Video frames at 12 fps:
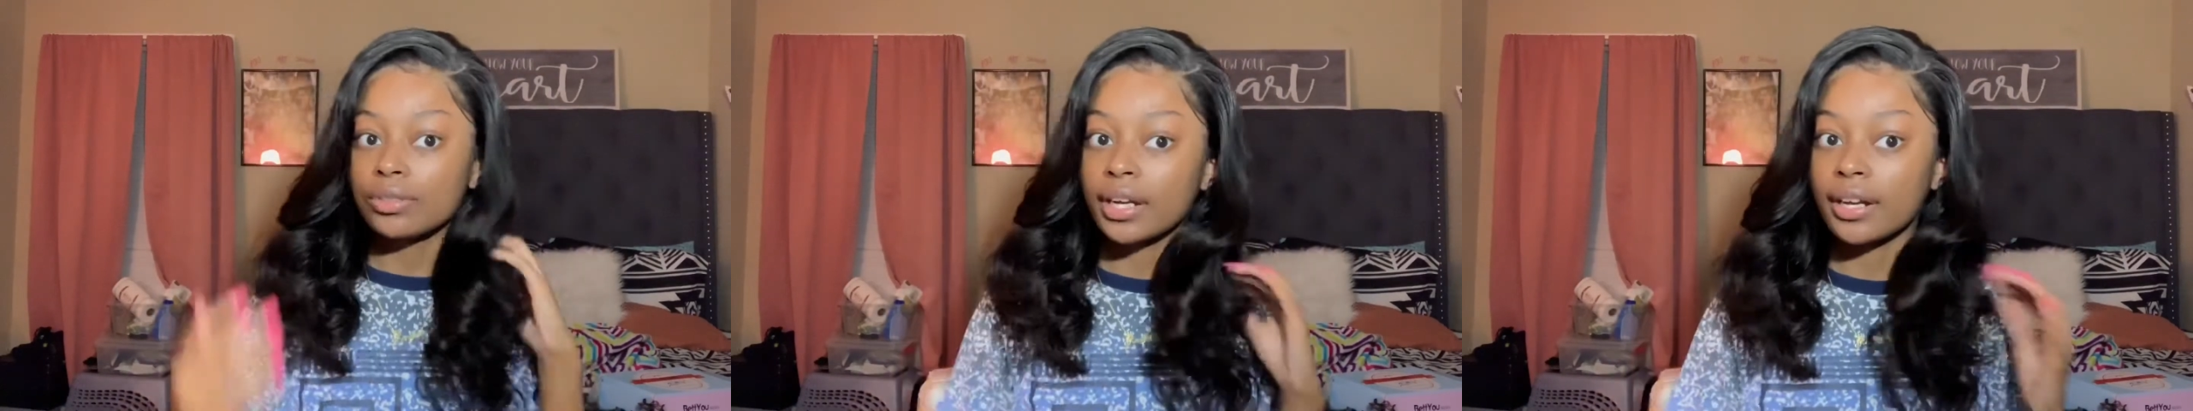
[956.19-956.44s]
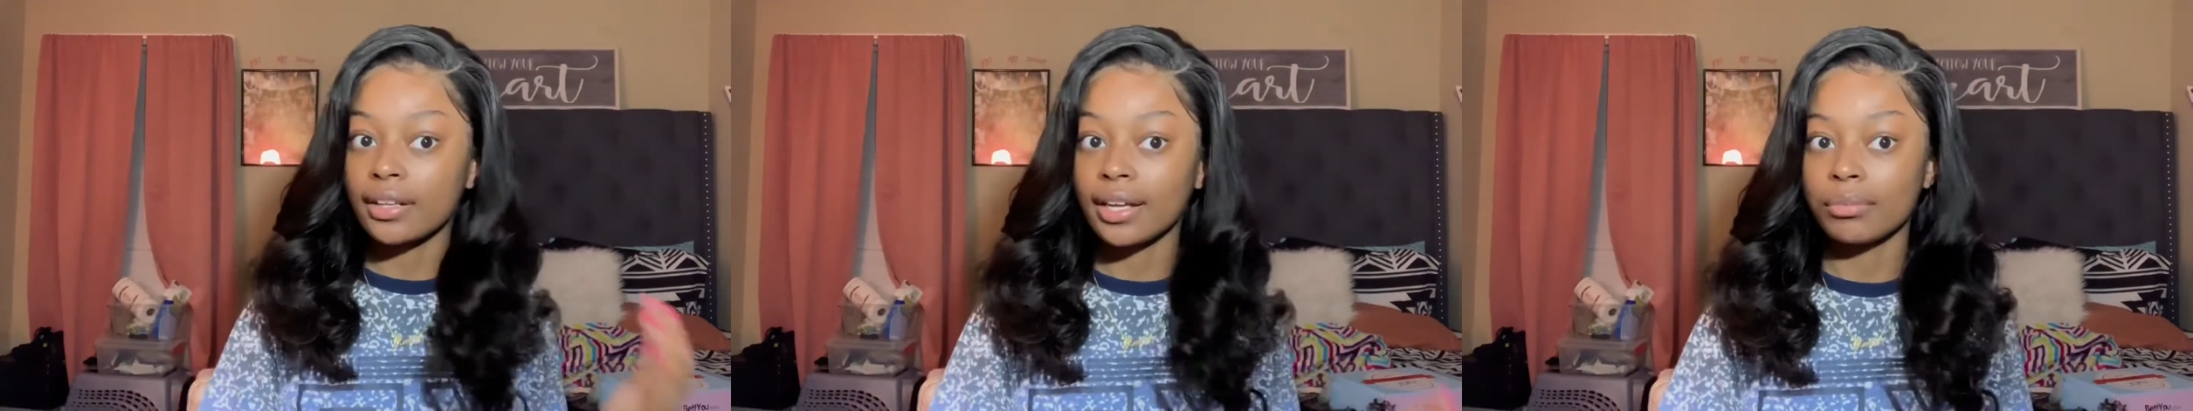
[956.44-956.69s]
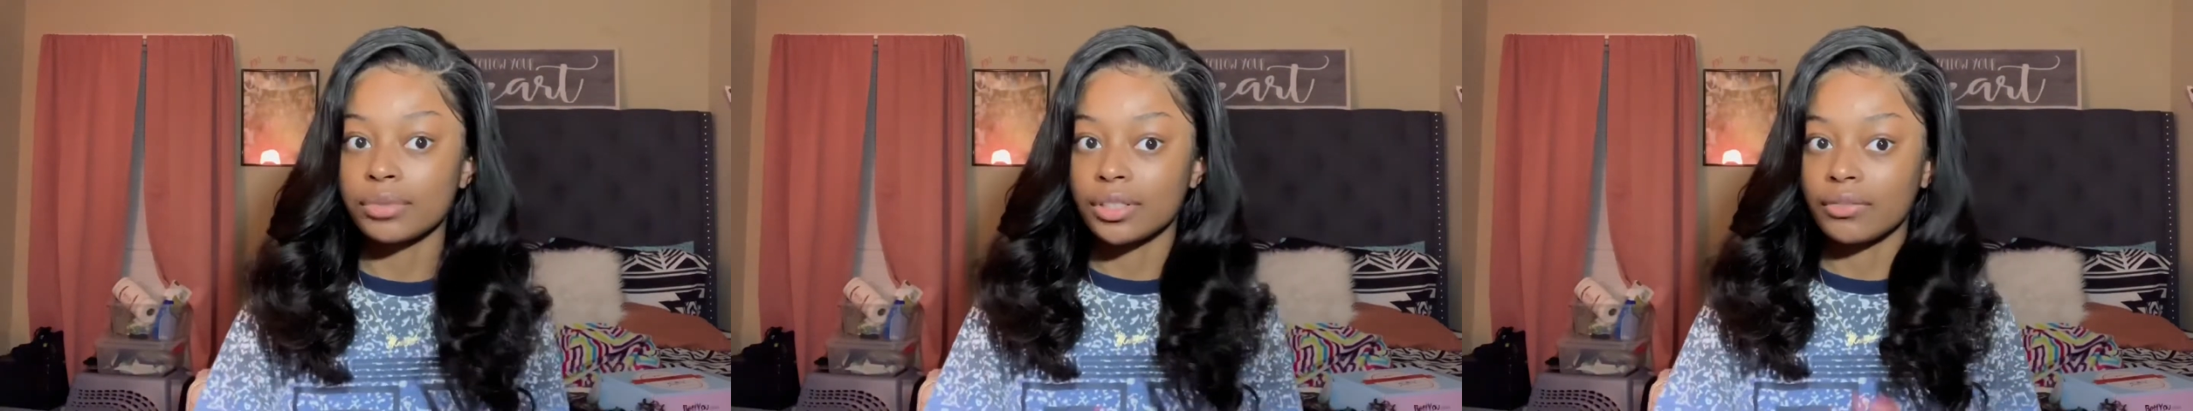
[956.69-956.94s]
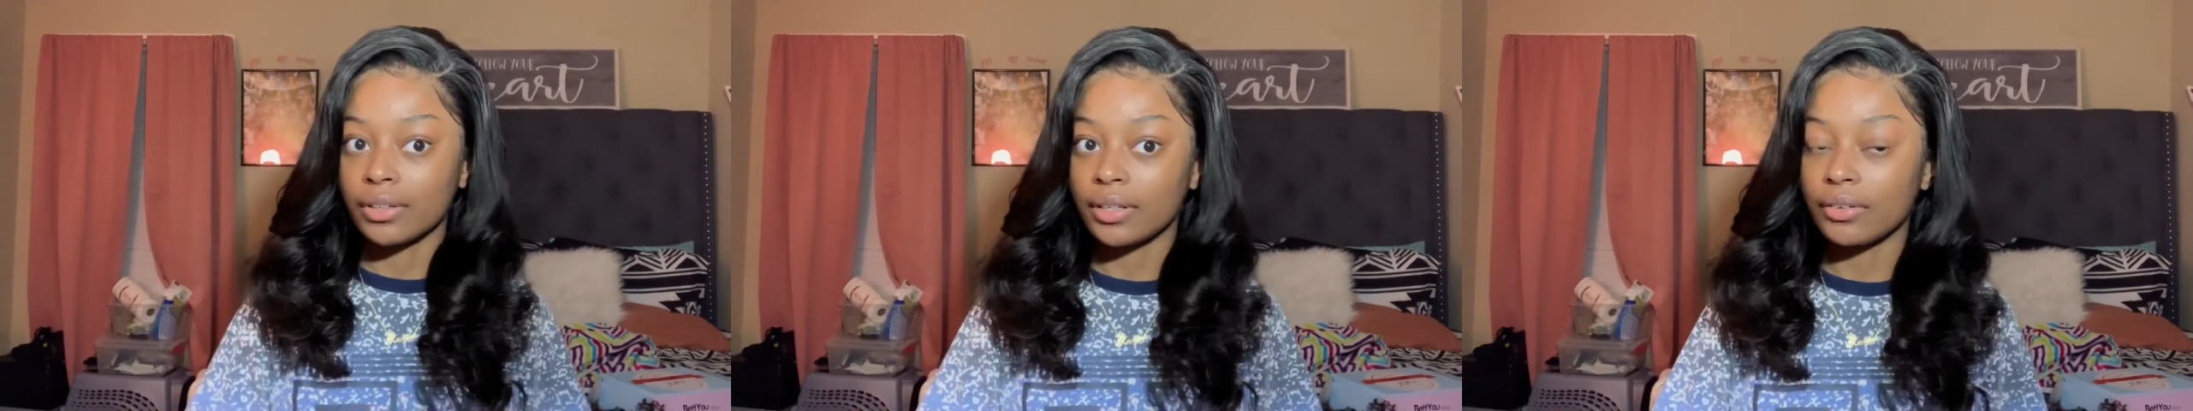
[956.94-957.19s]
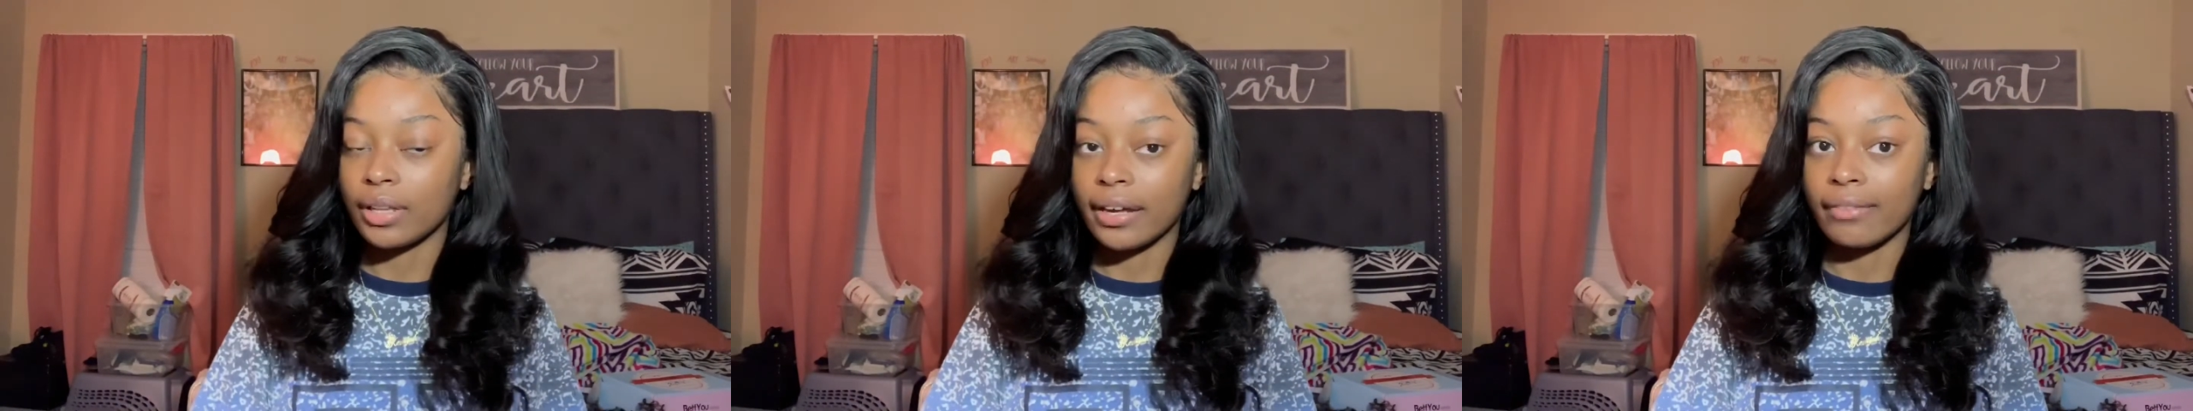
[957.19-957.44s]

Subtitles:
The hairline was already like